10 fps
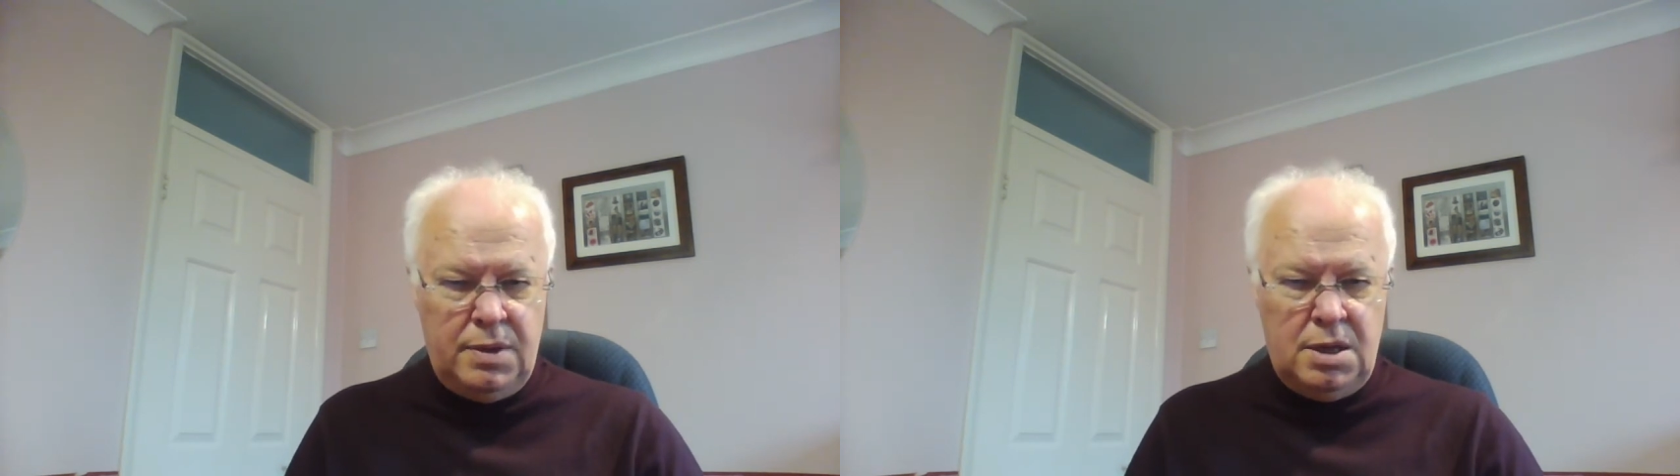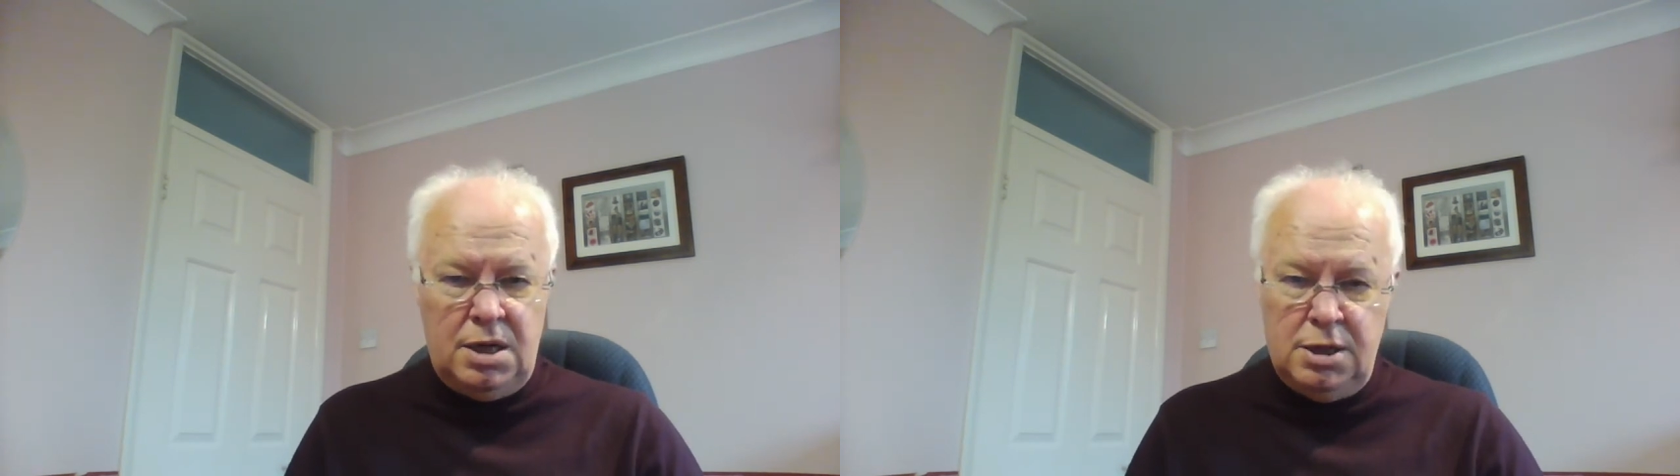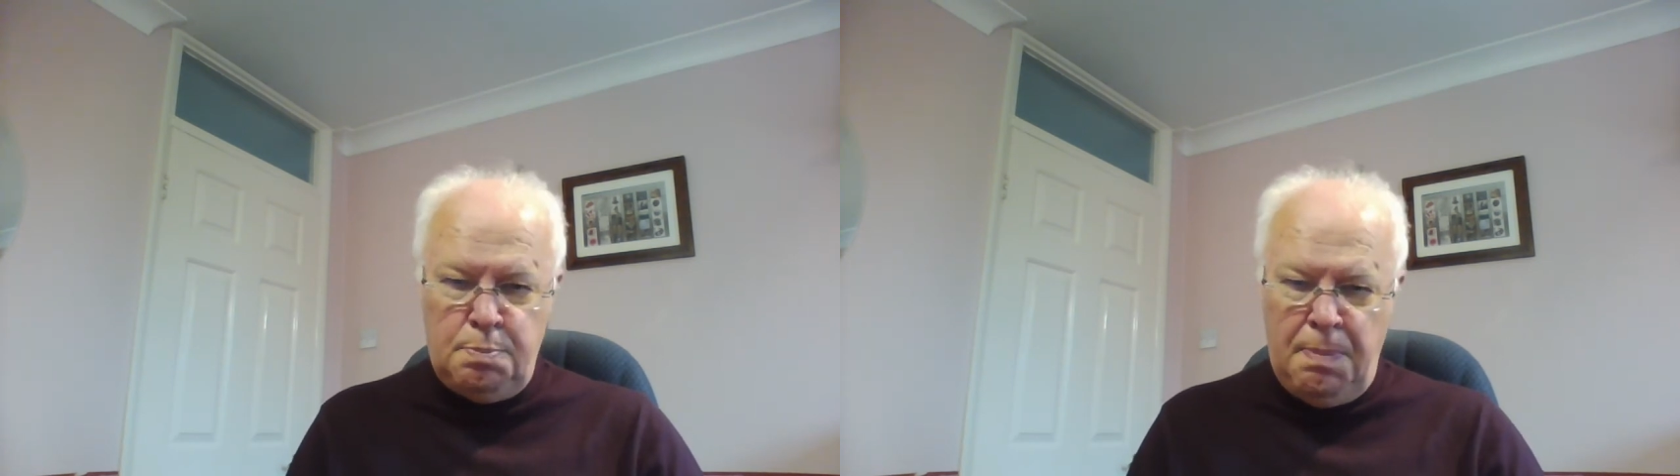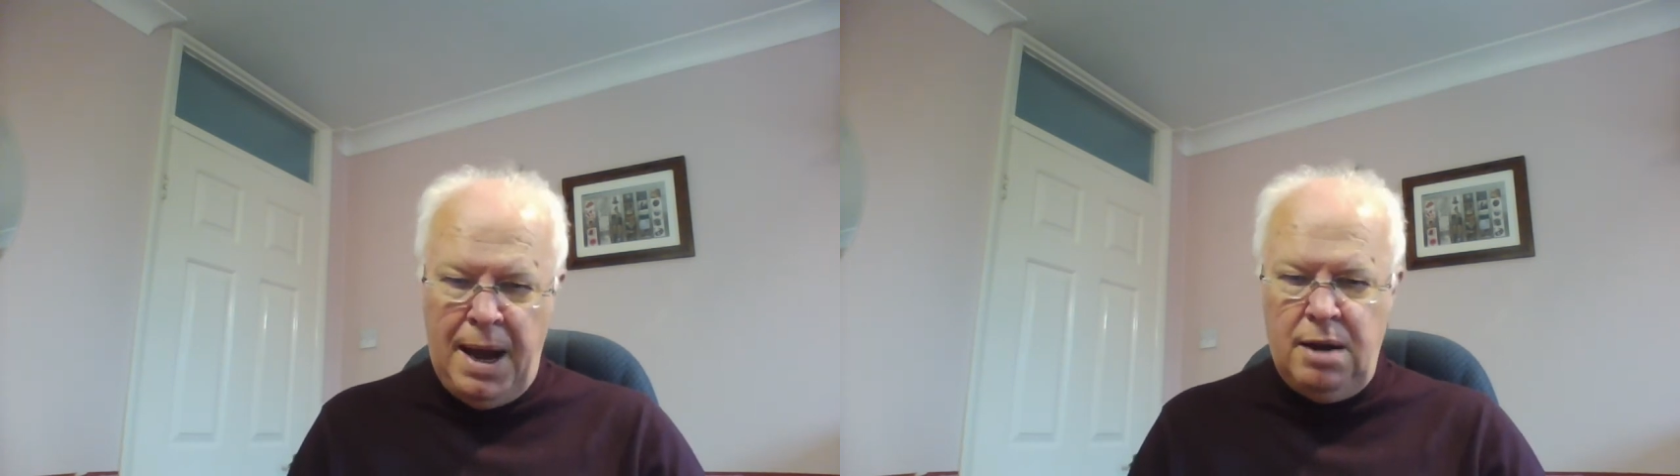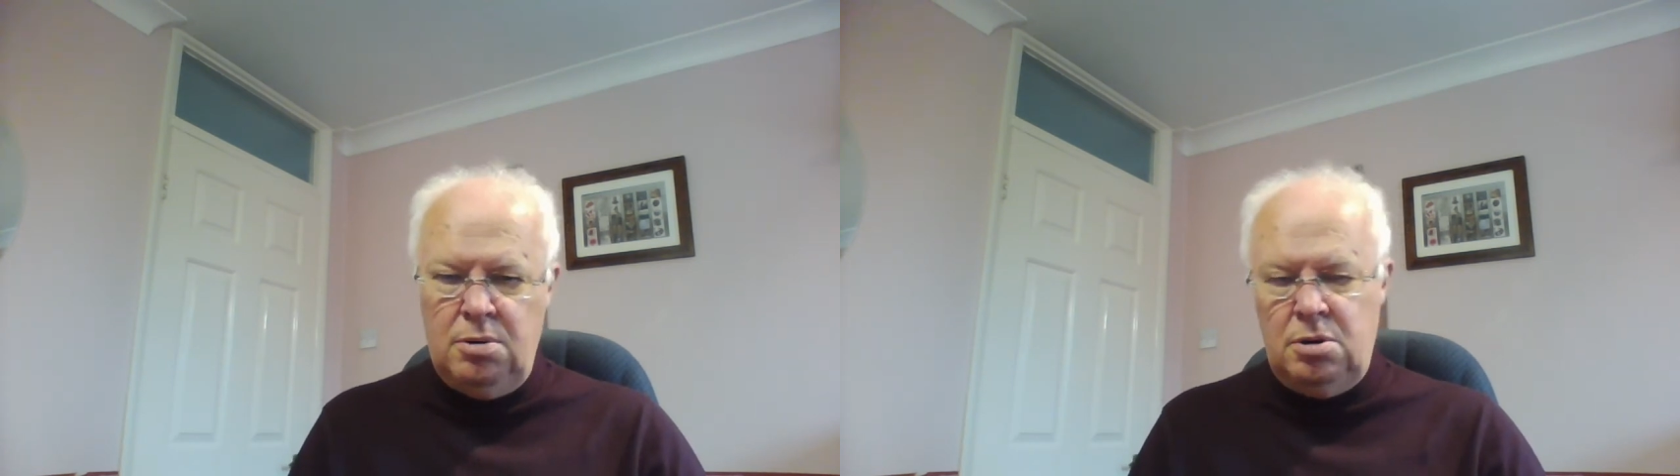There is
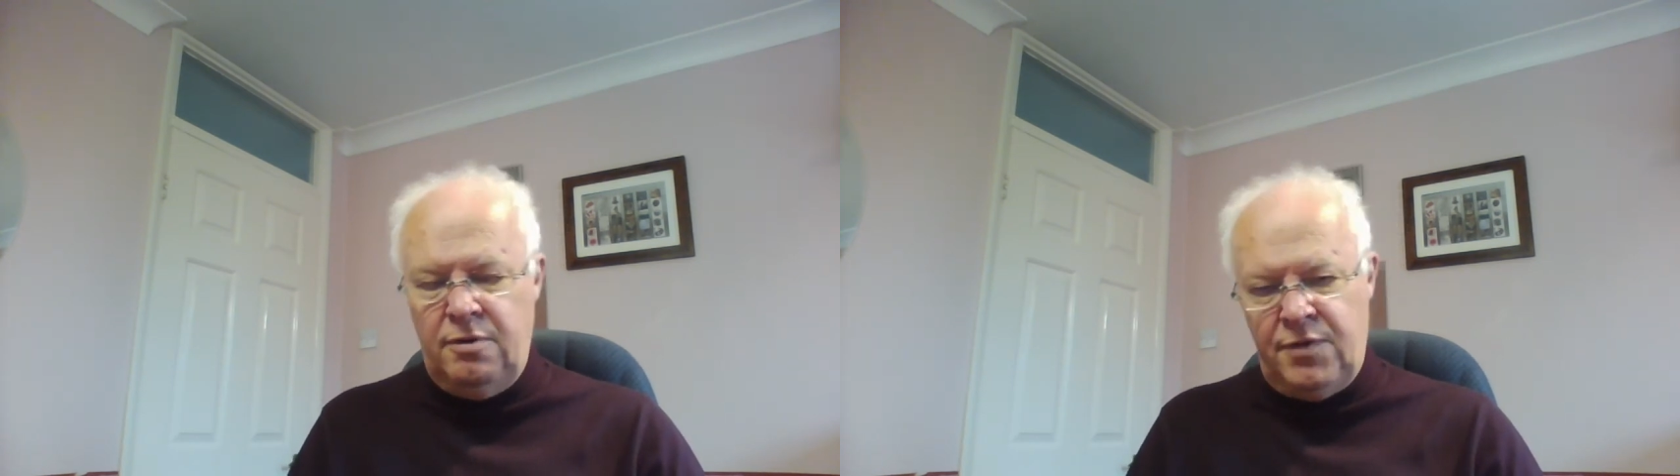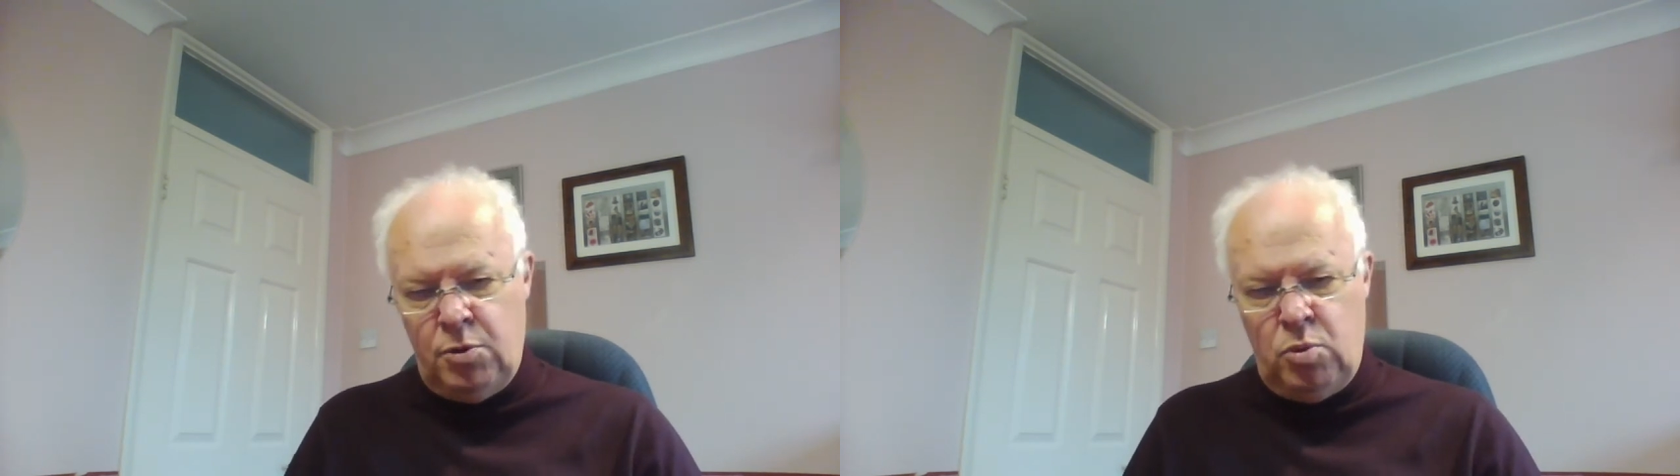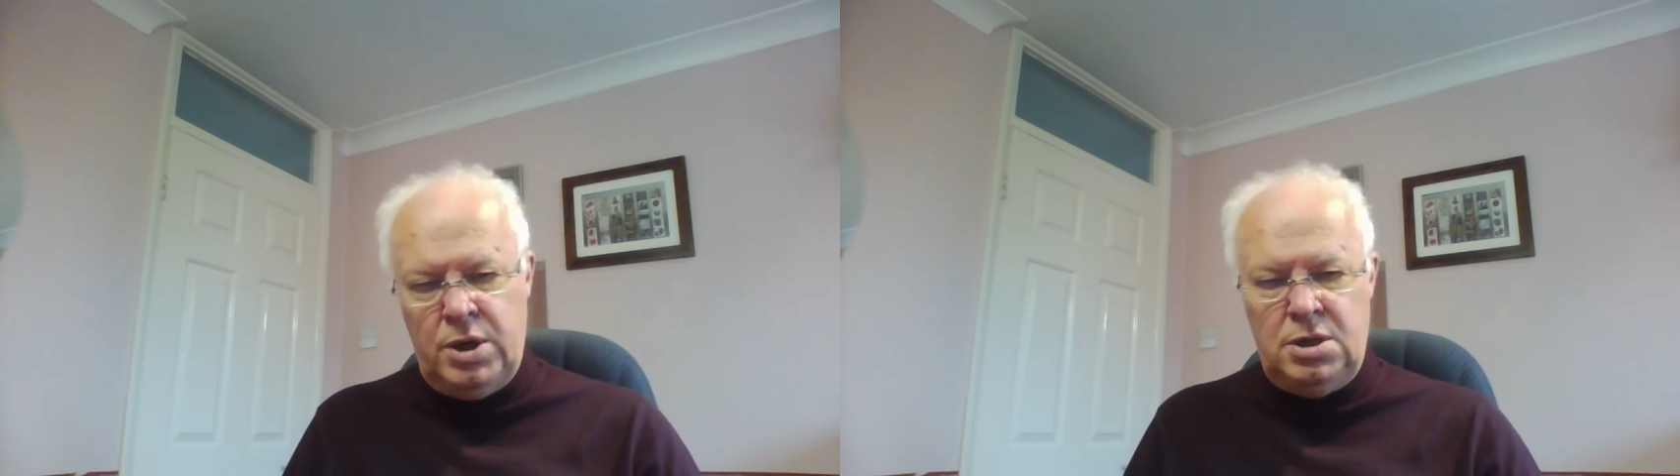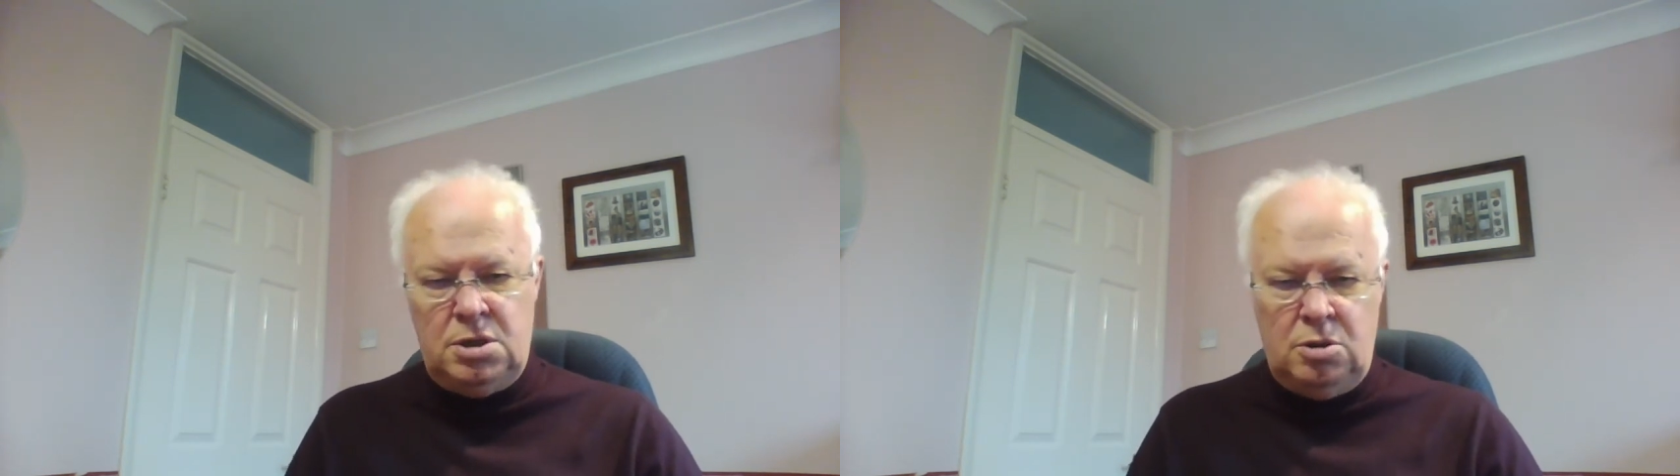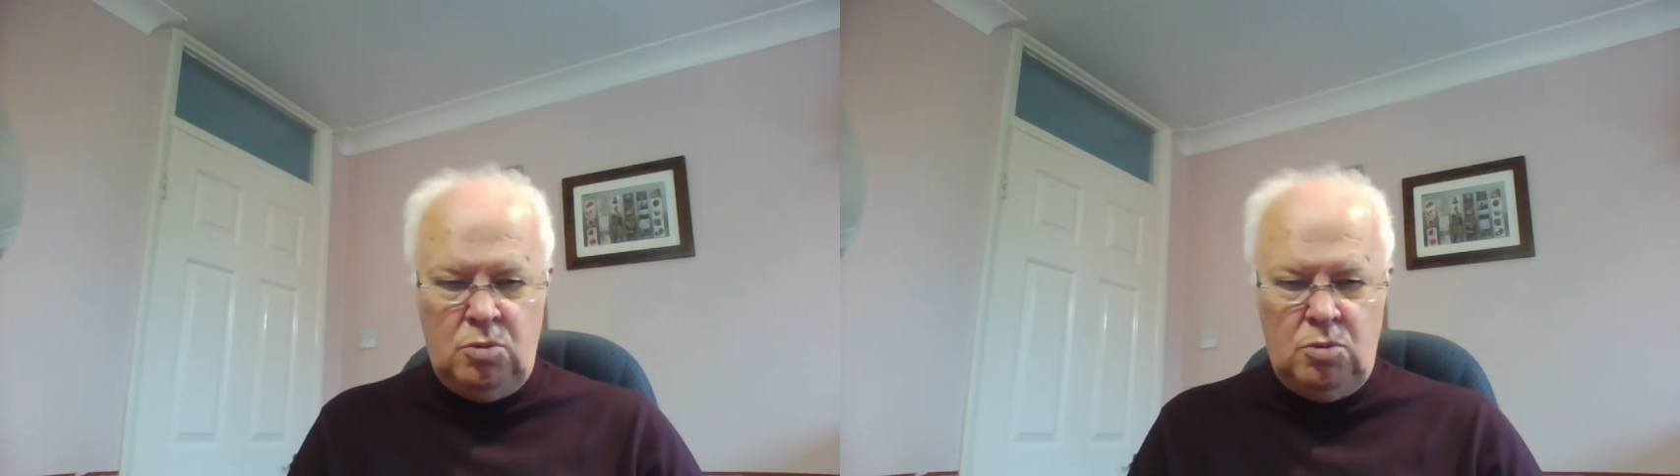power over the wind and